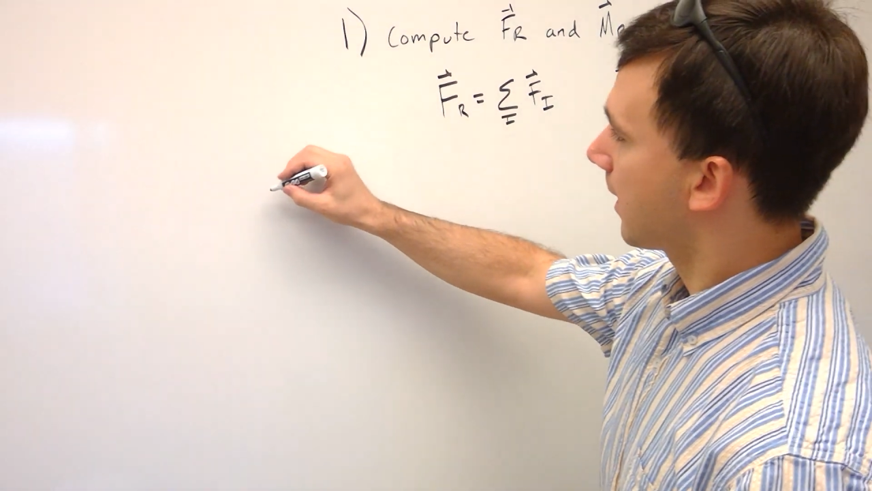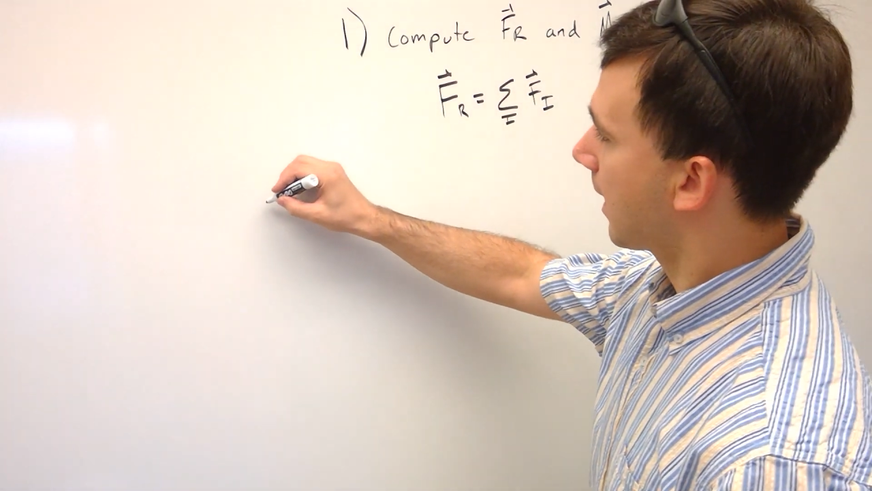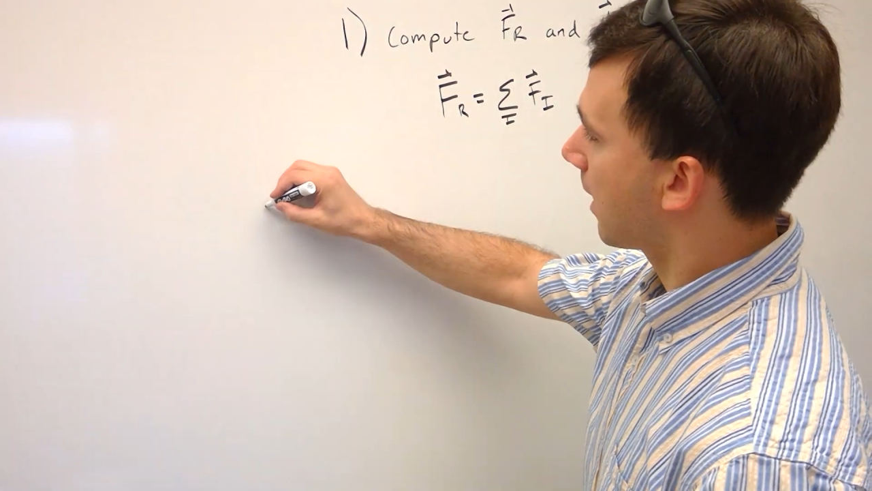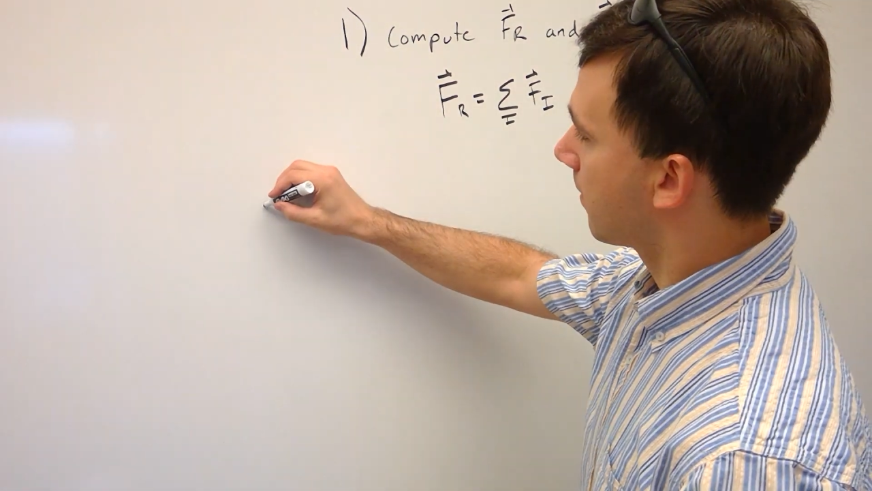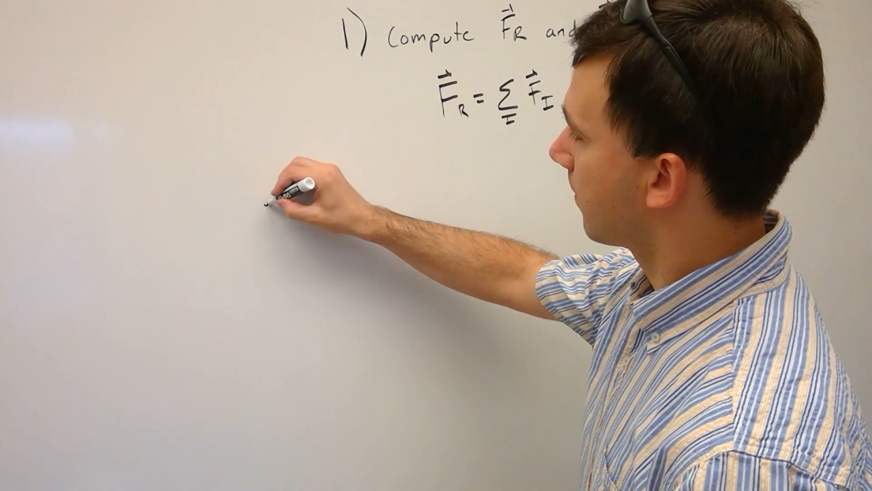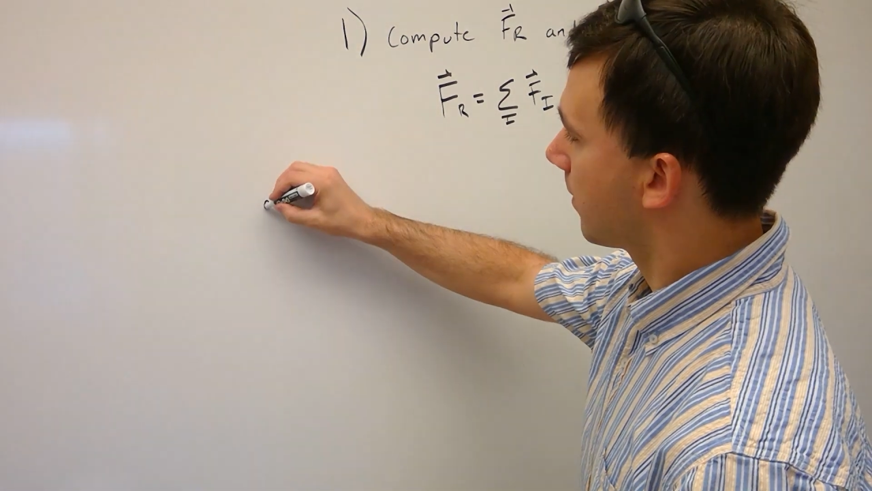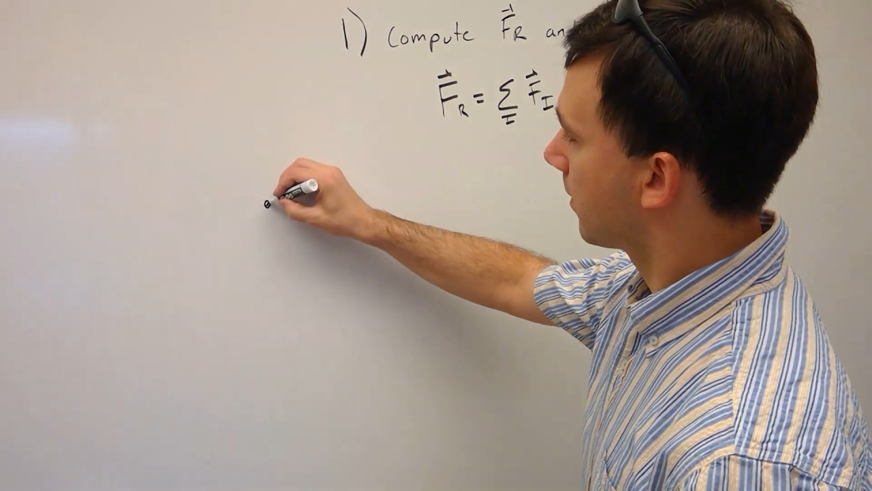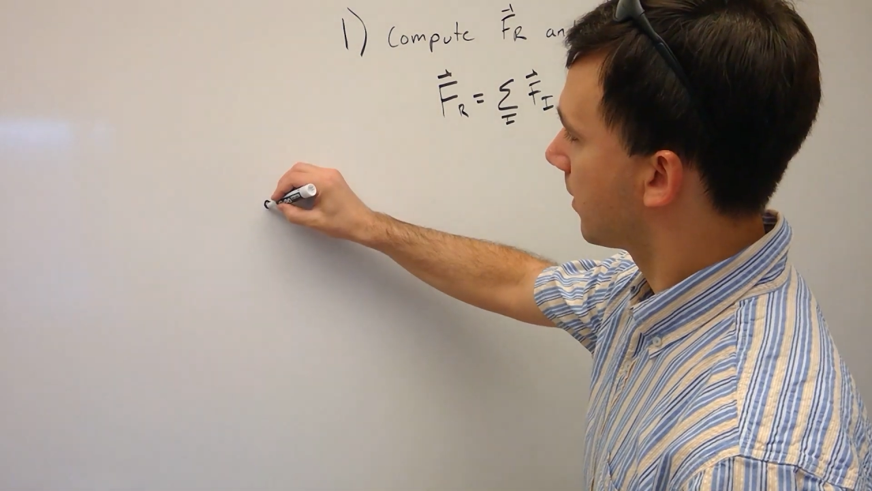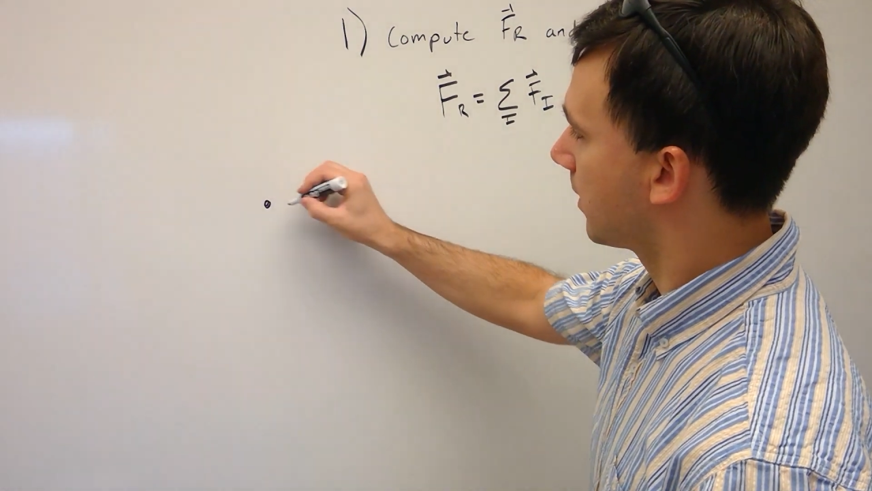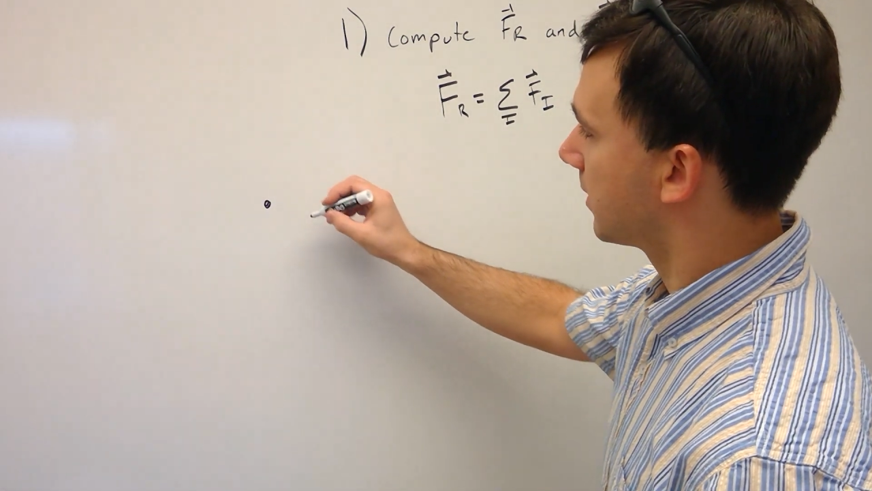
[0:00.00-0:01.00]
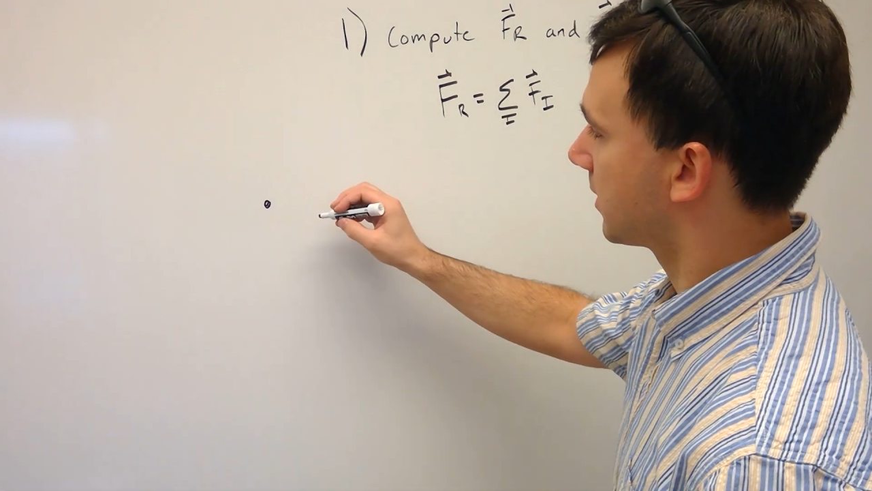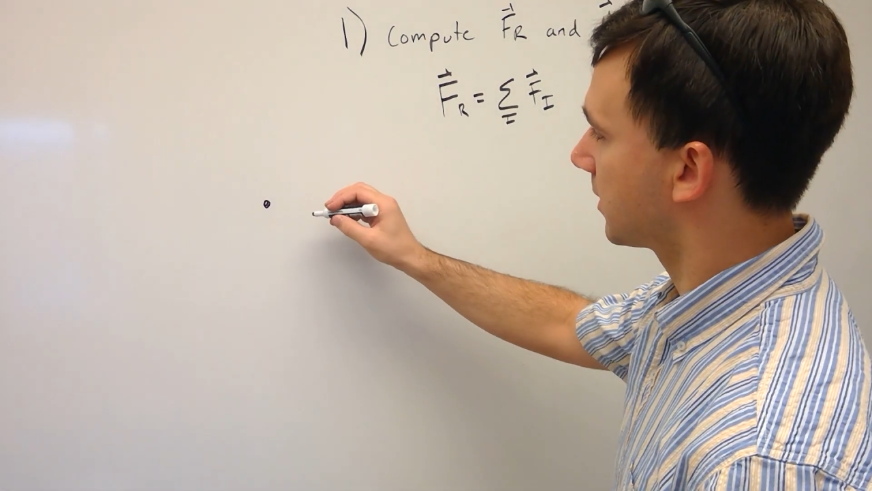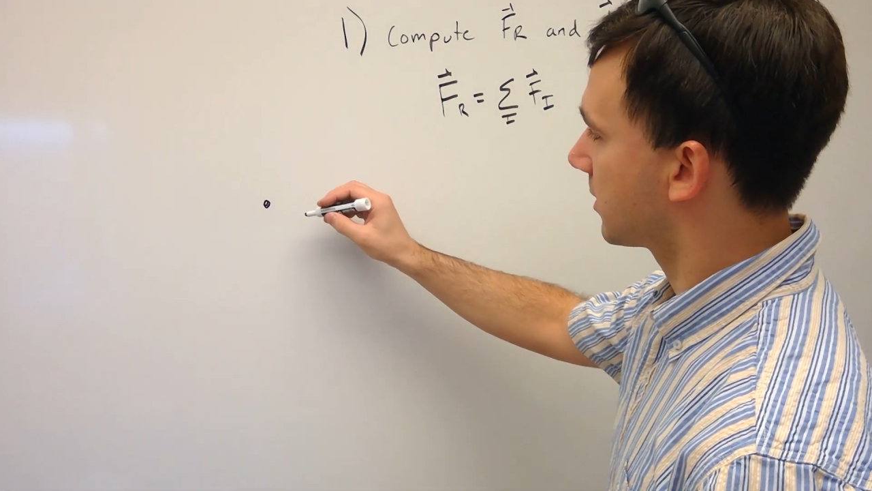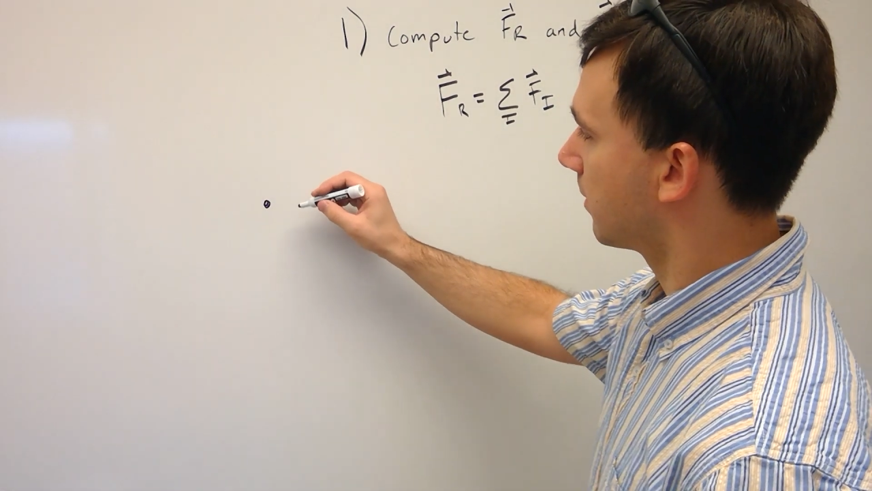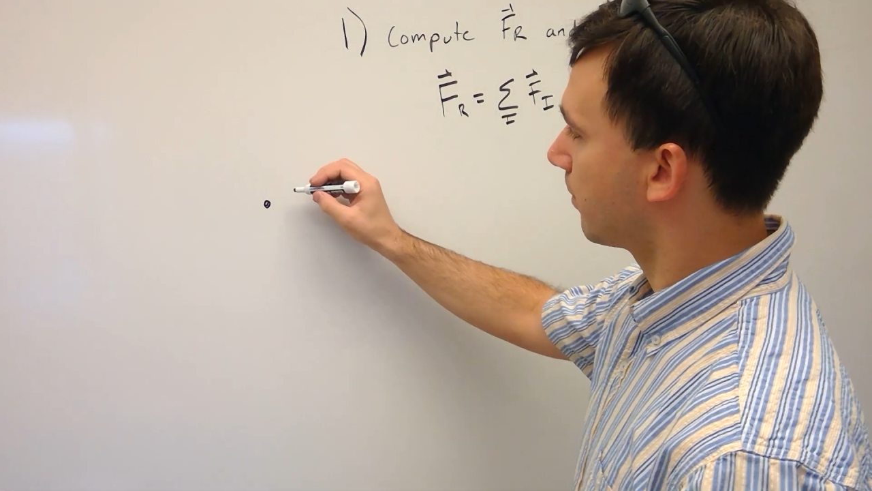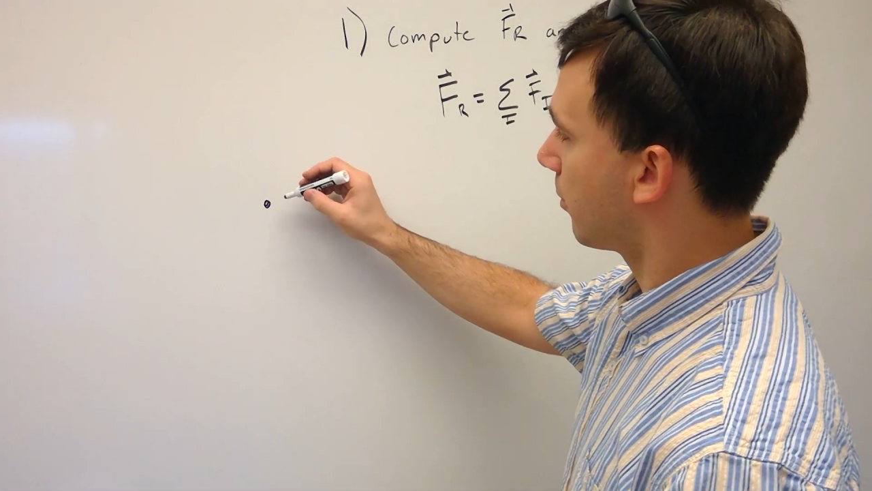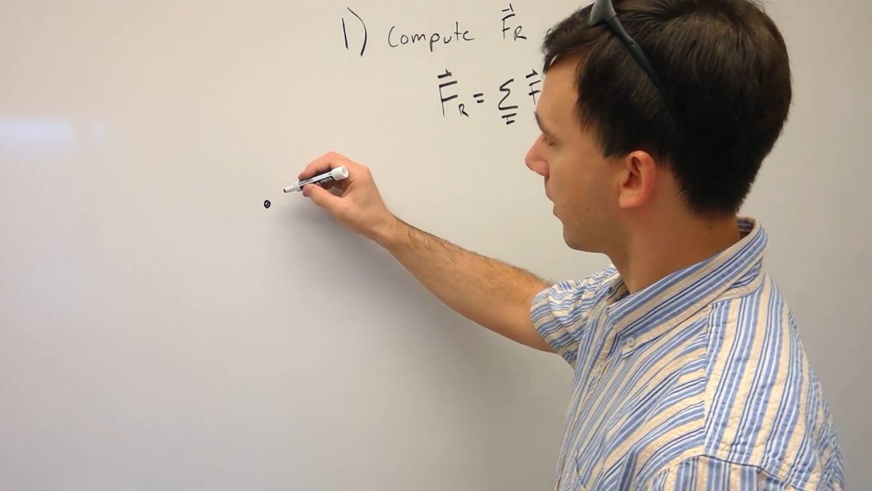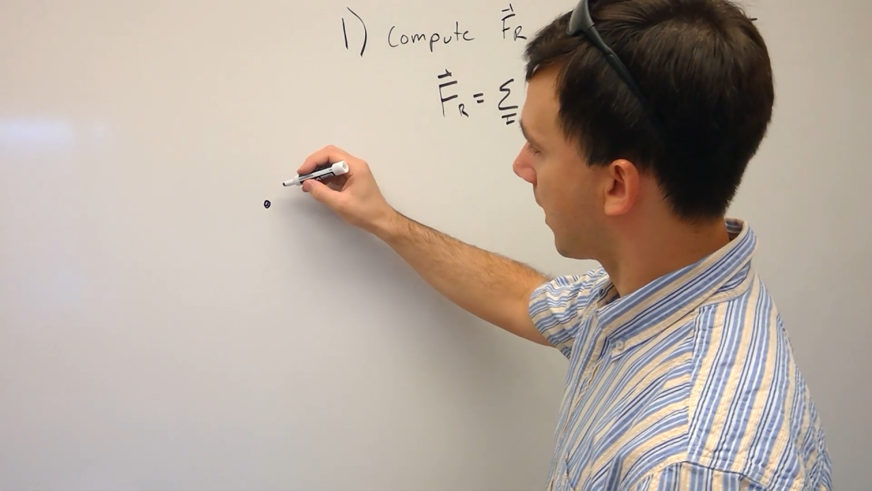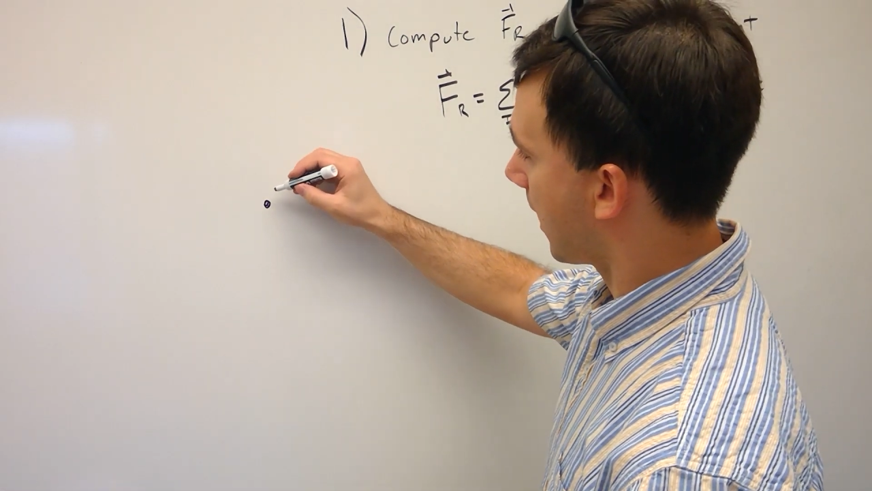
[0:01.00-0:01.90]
have is at some point